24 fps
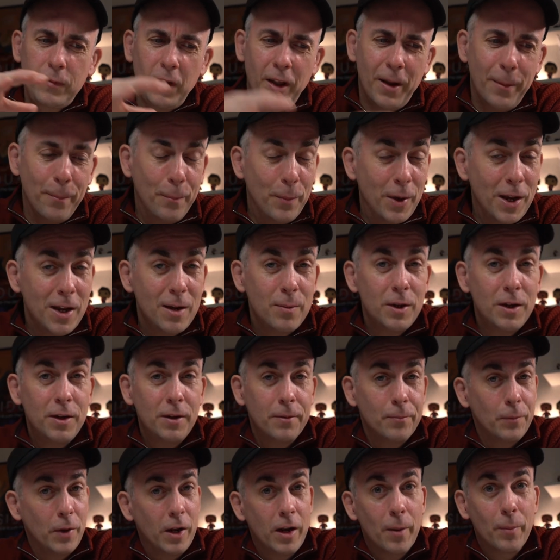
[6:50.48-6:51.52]
And
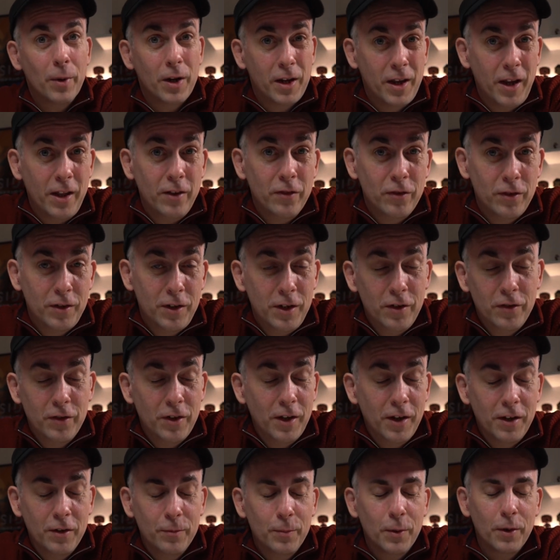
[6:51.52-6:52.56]
maybe, and I'm against these
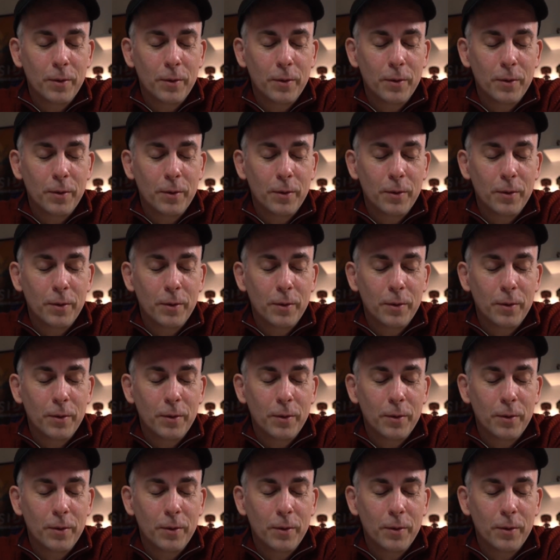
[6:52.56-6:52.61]
things,